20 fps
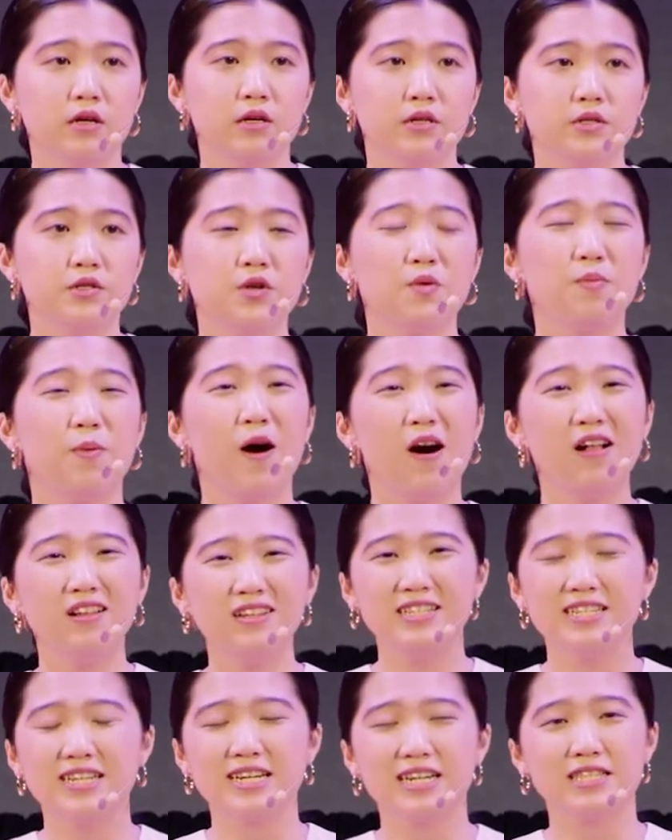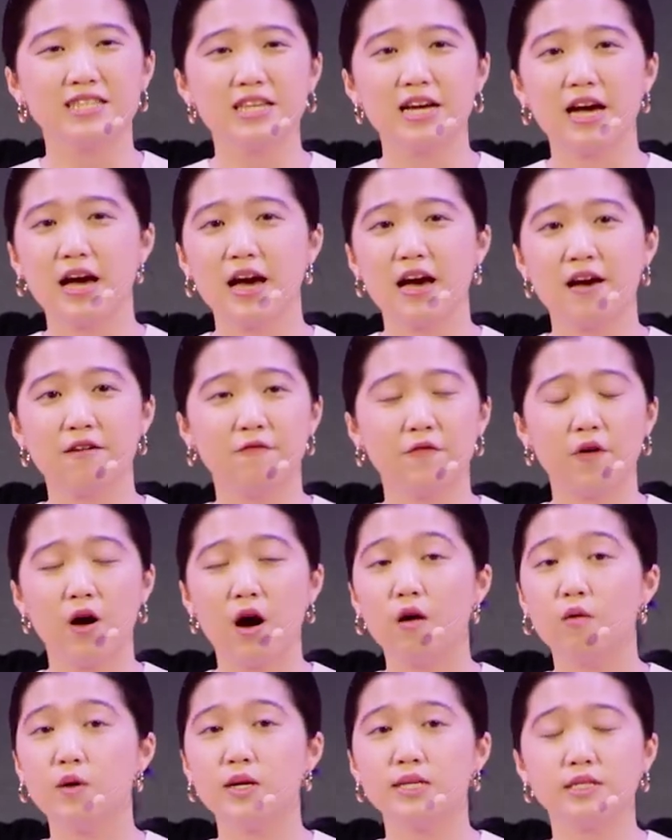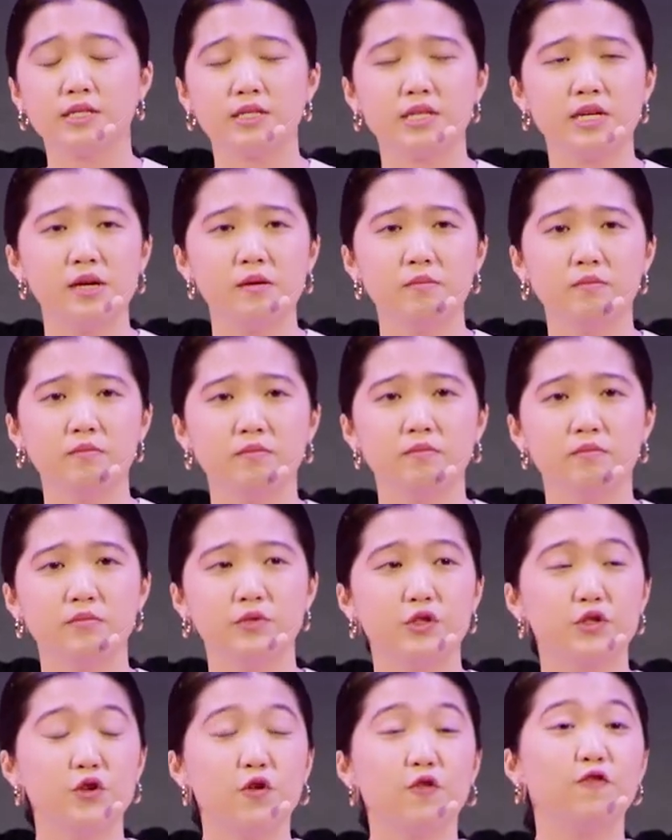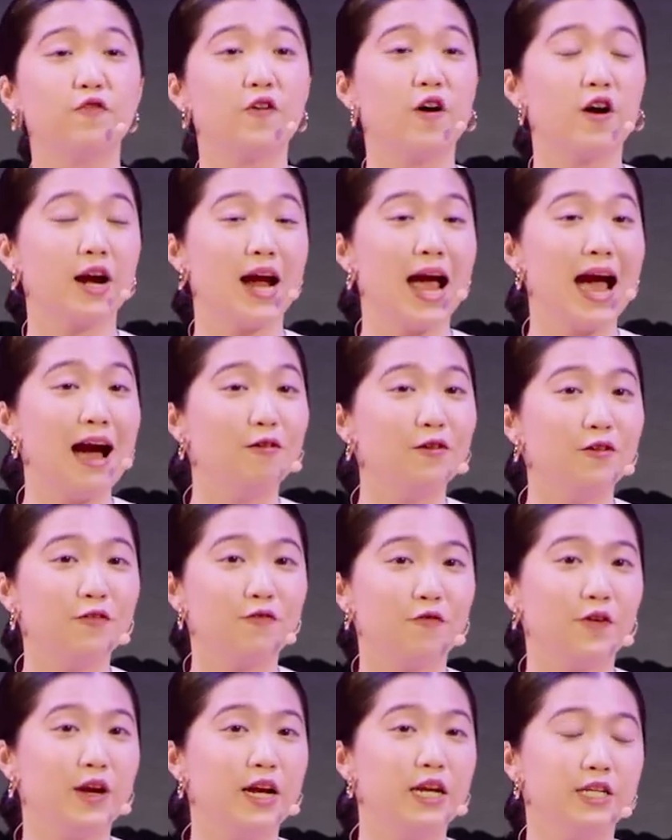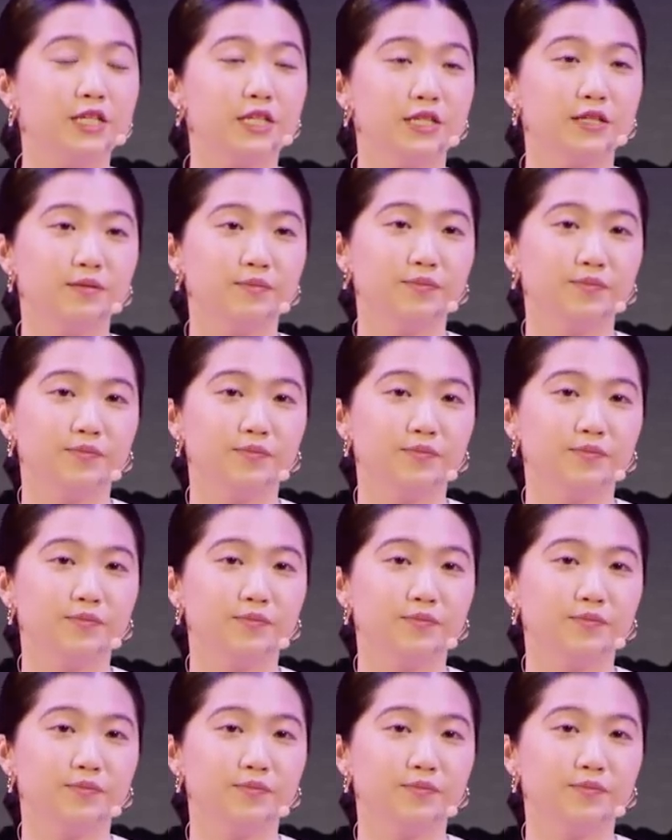so politics have always seemed so far out of reach.